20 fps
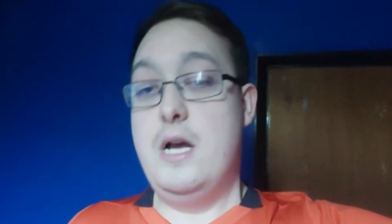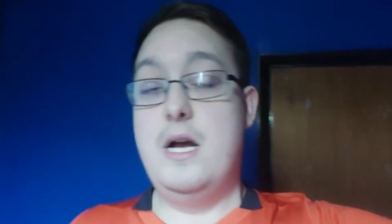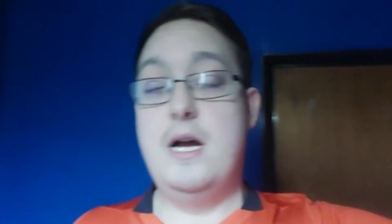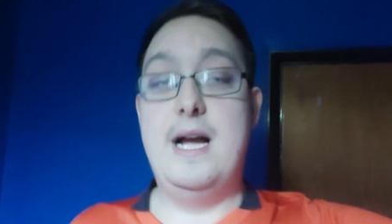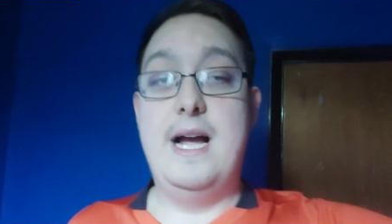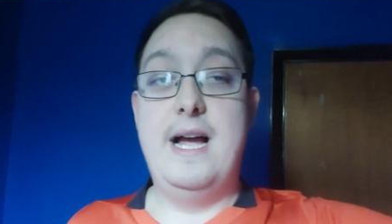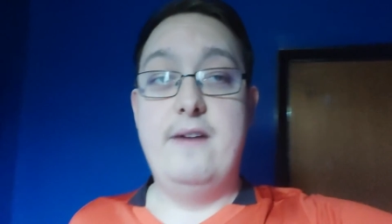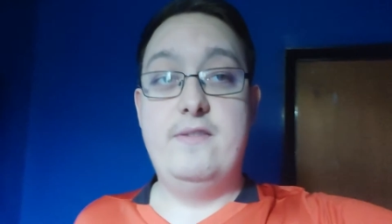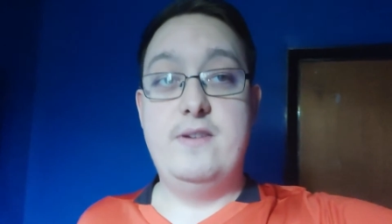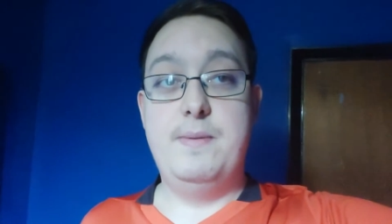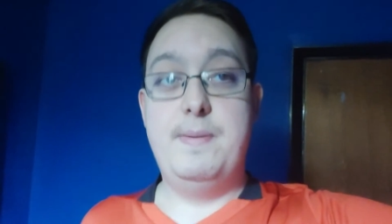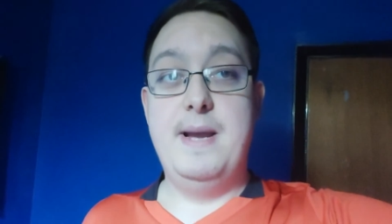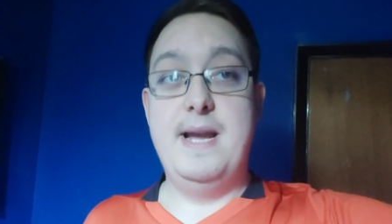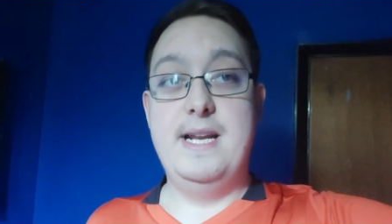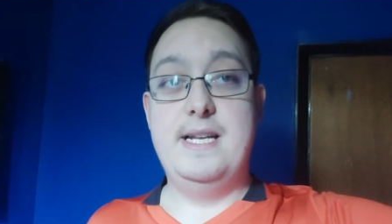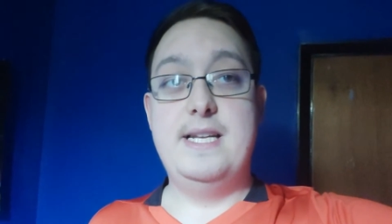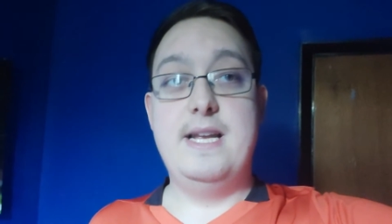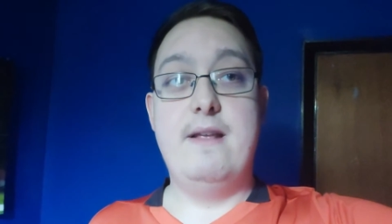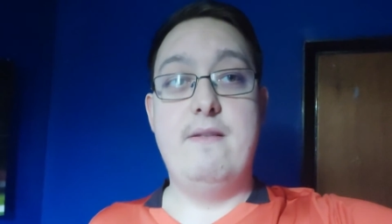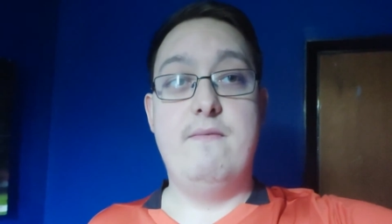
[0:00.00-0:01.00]
I have to
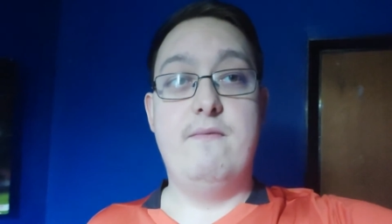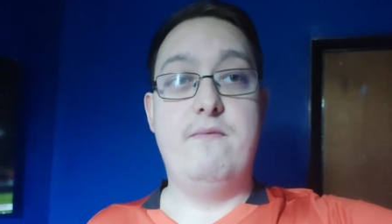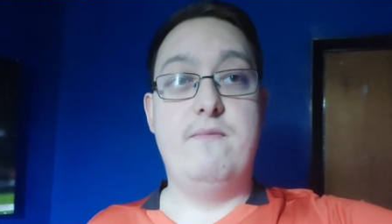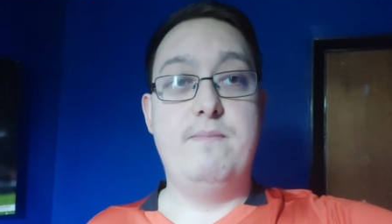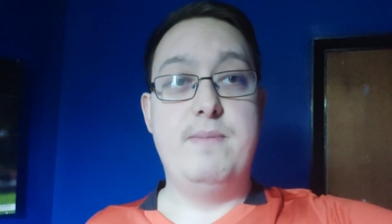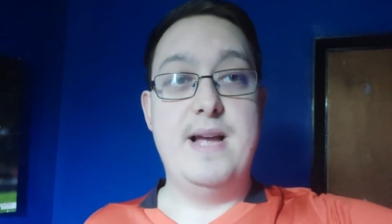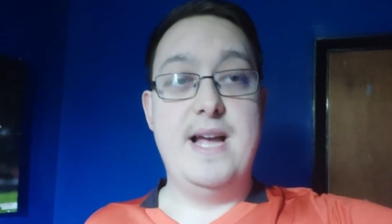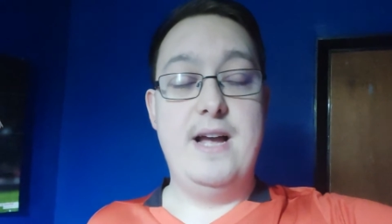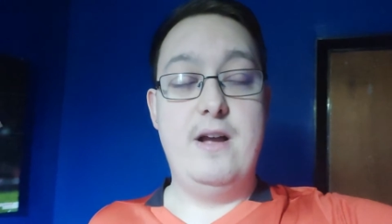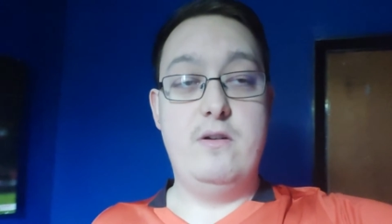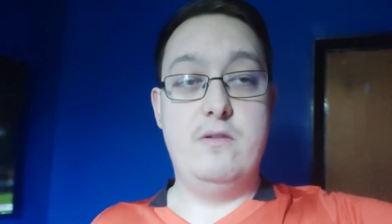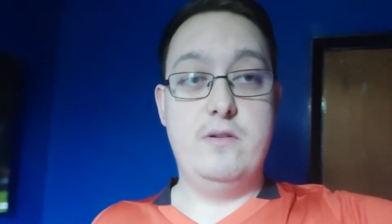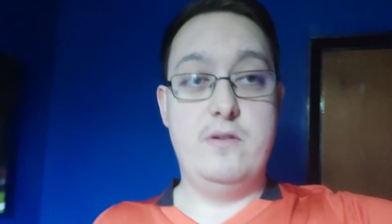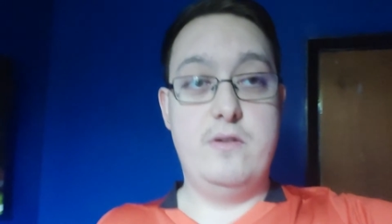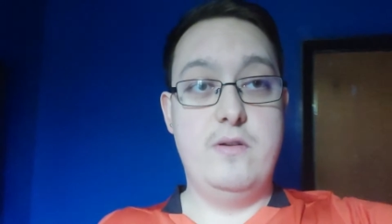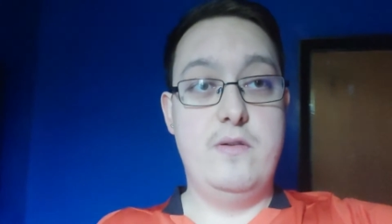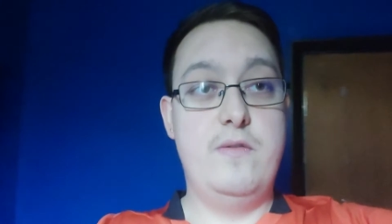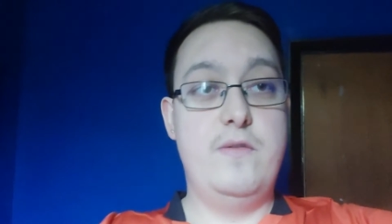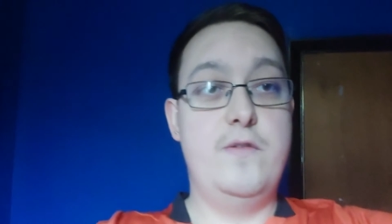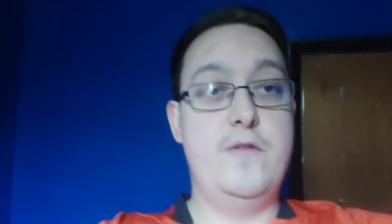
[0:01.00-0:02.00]
pay £10
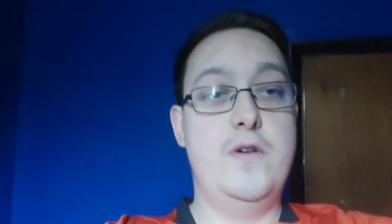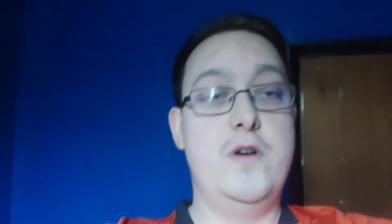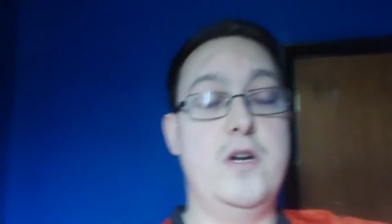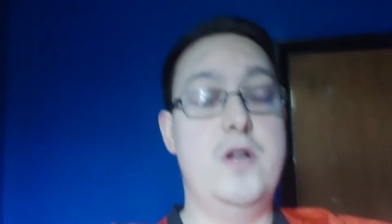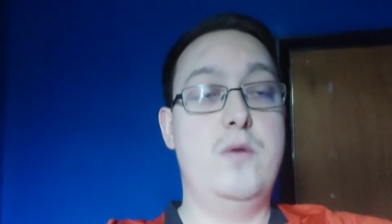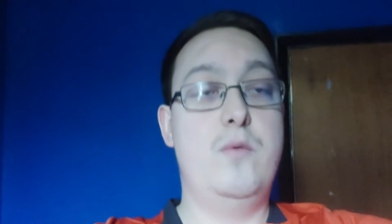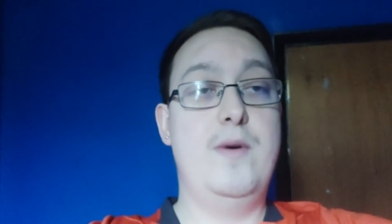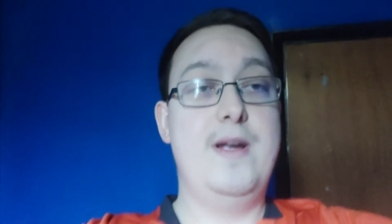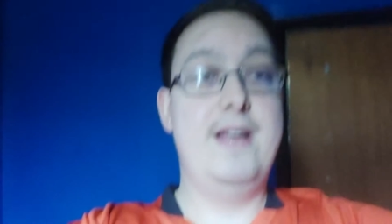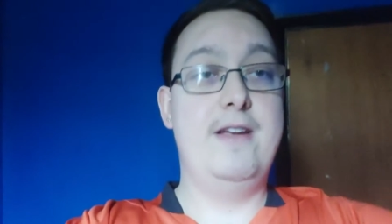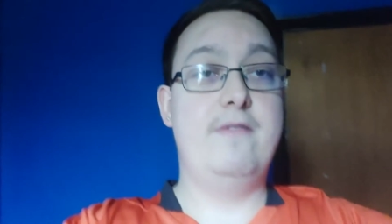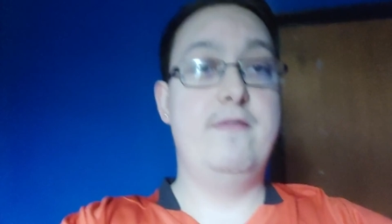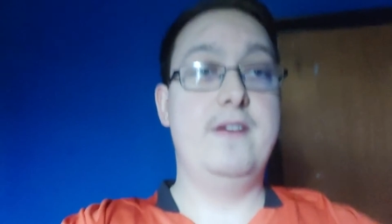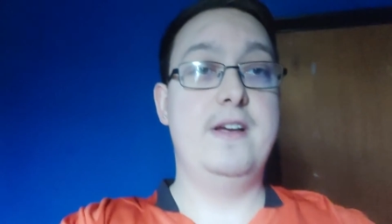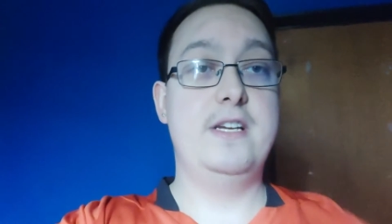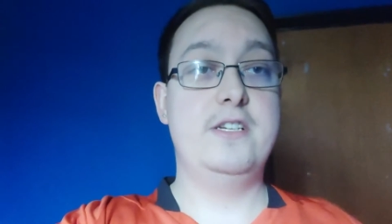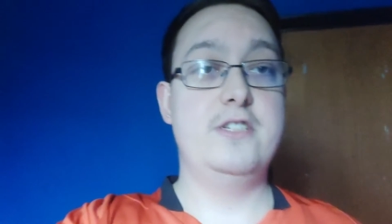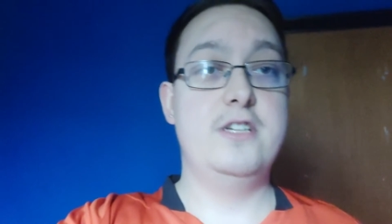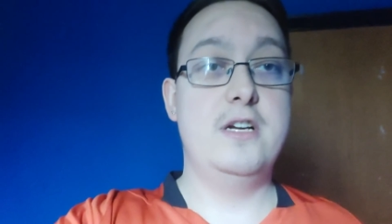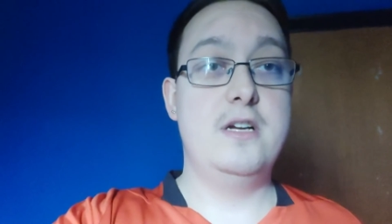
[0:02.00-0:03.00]
for an away
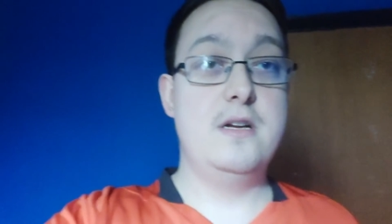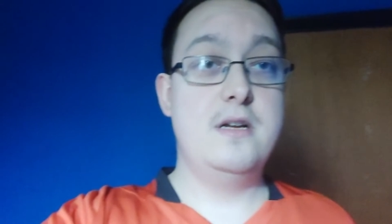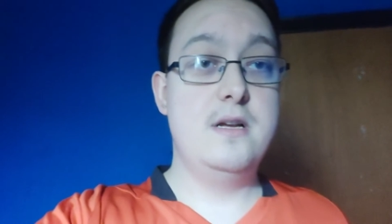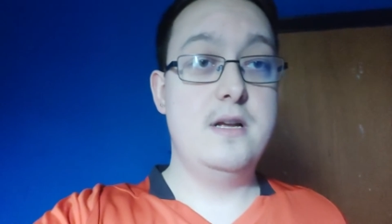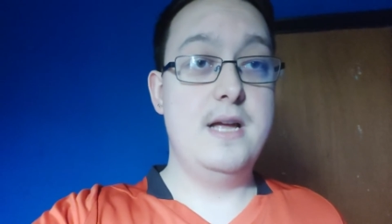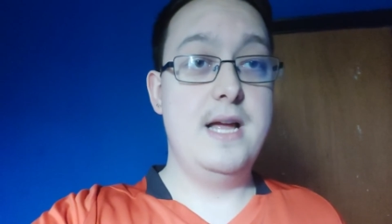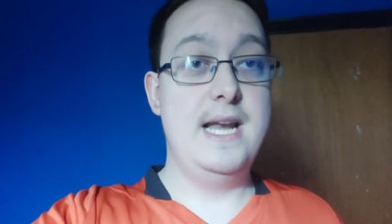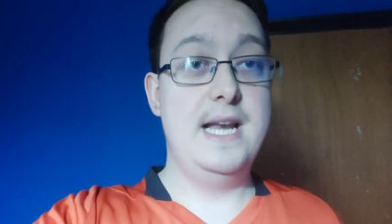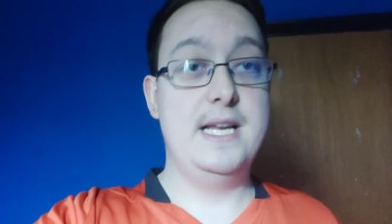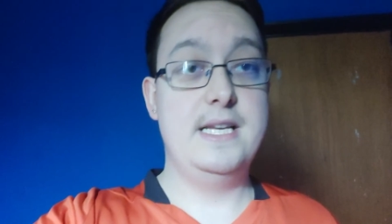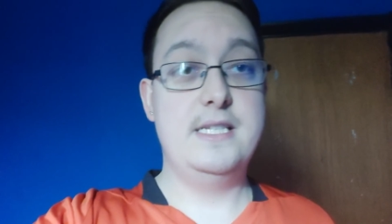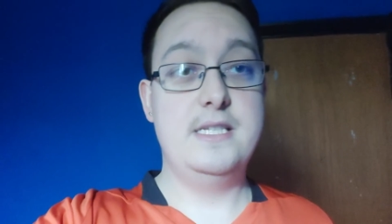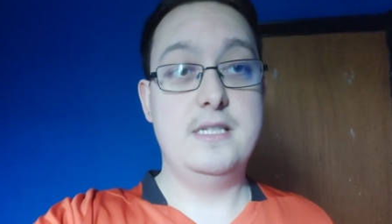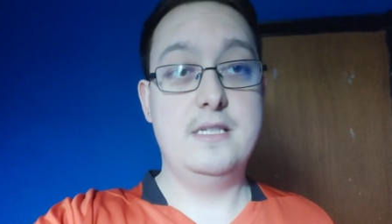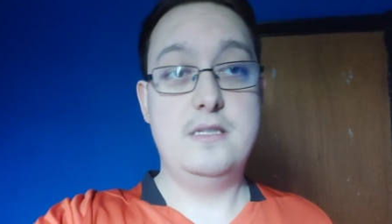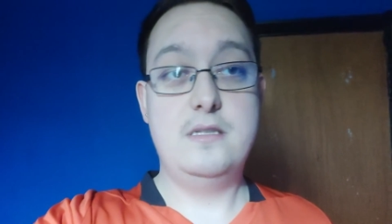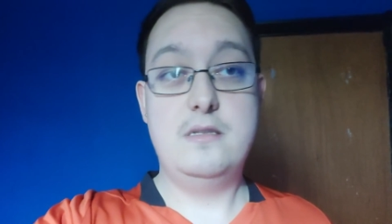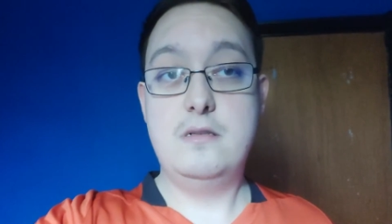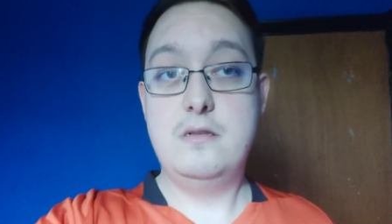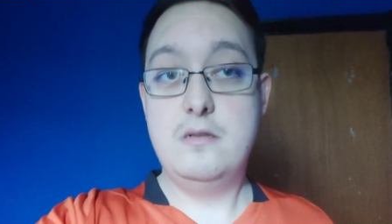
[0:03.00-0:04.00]
fixture unless
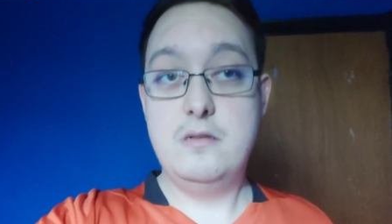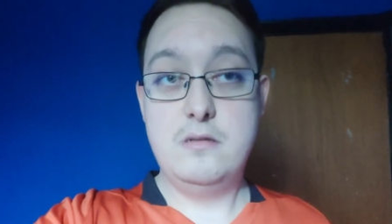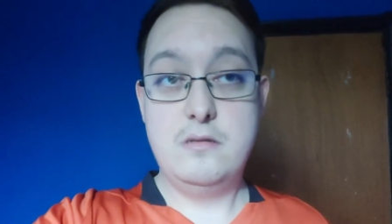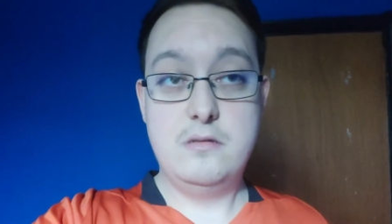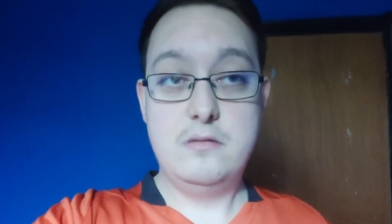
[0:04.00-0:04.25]
it's